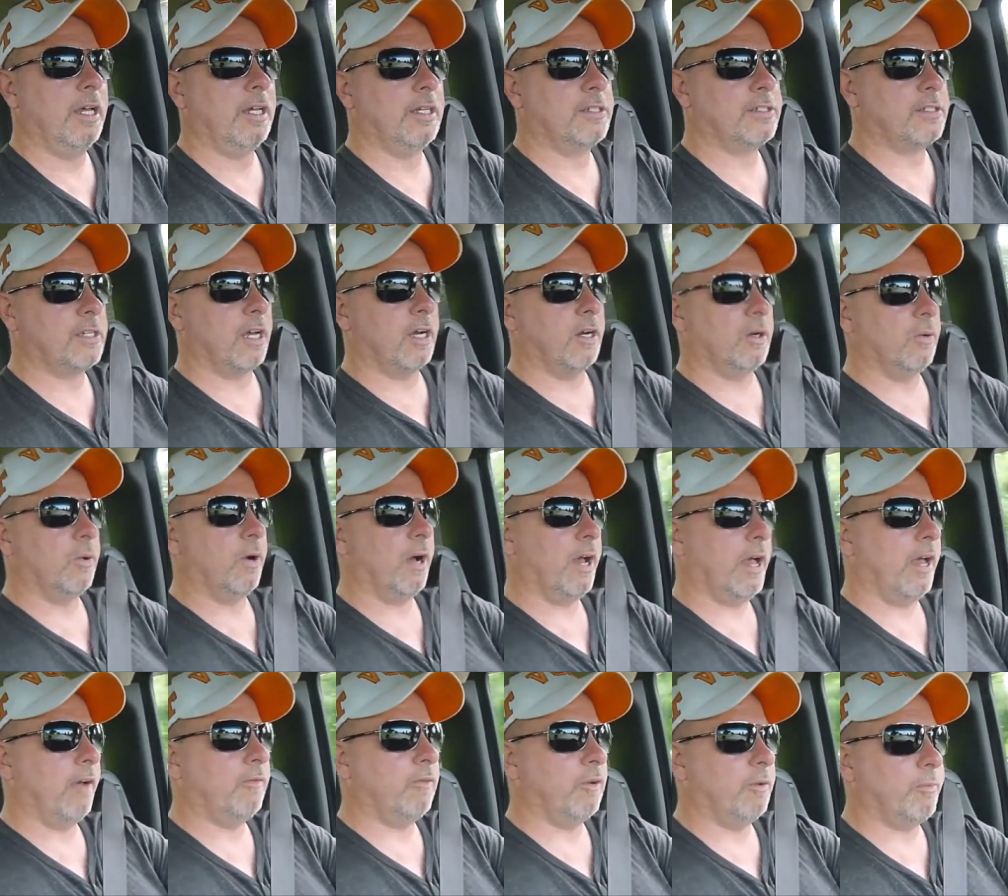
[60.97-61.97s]
So,
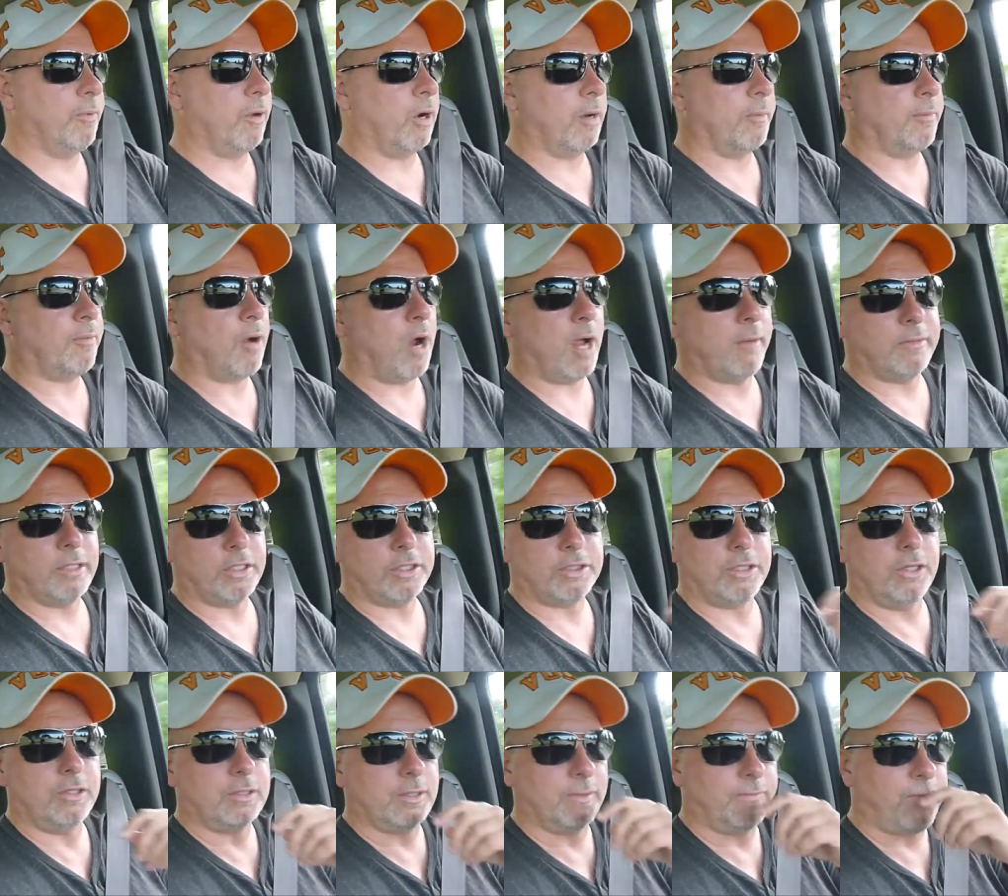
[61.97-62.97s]
uh, we'll probably
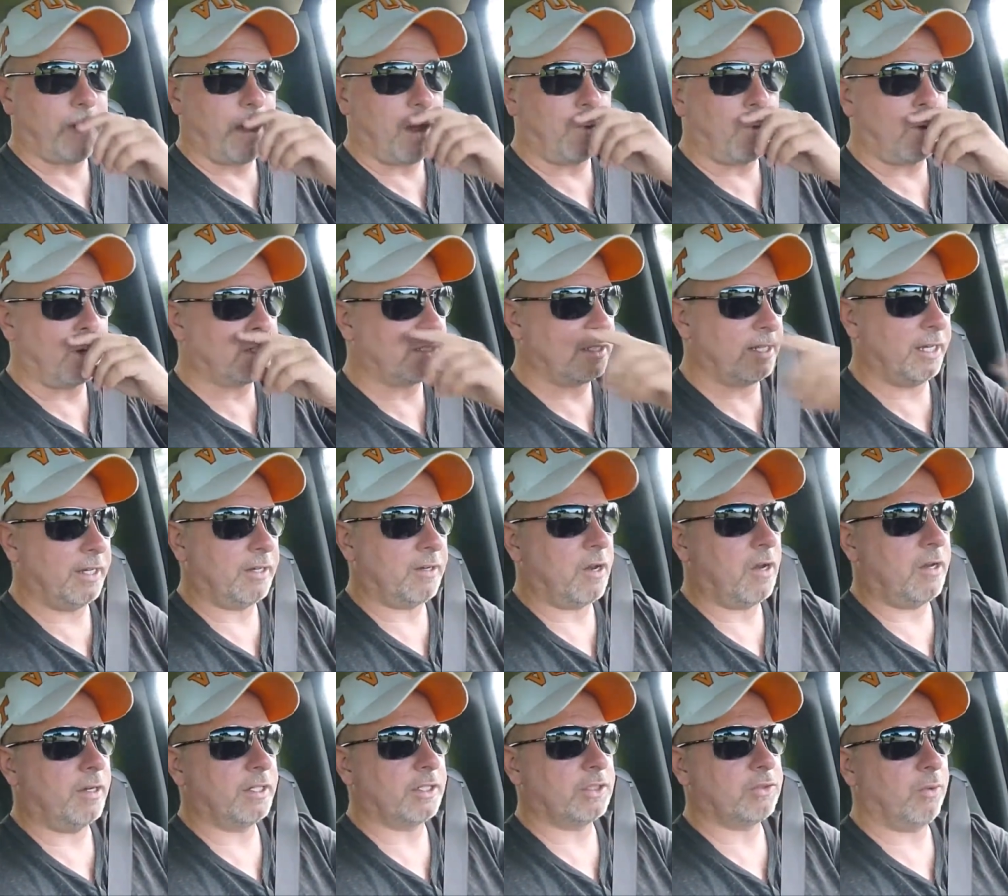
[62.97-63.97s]
shoot some fireworks later
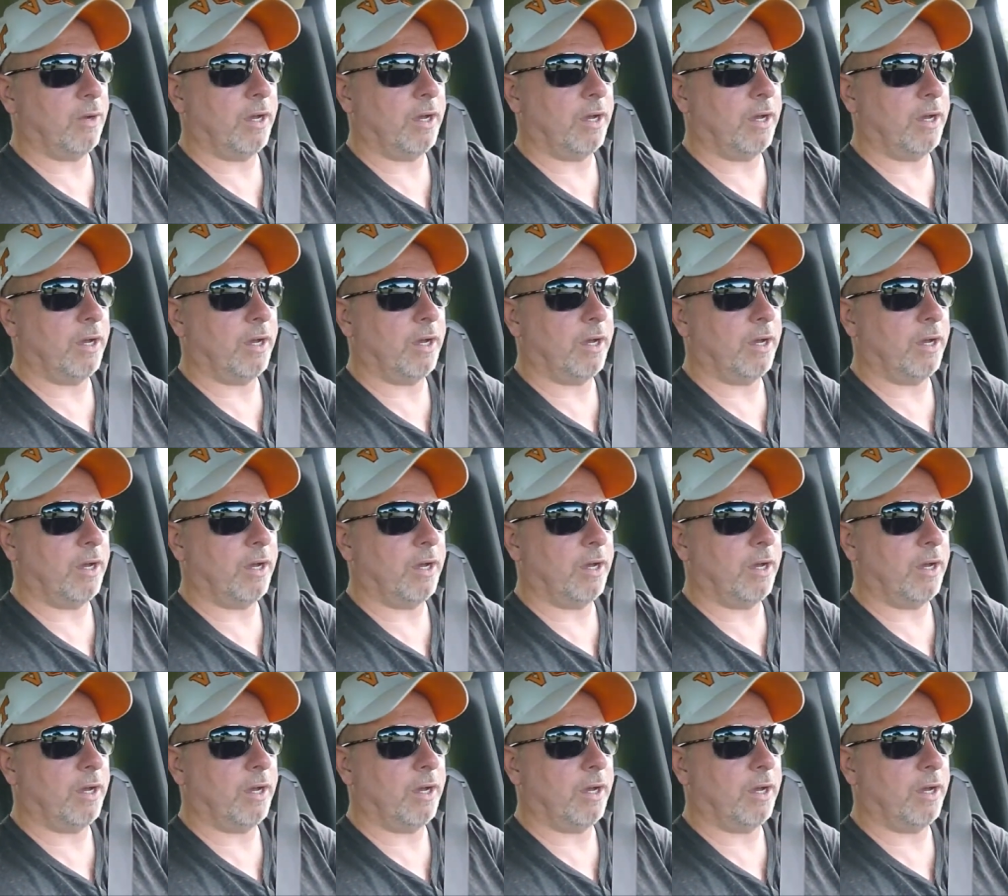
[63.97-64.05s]
on as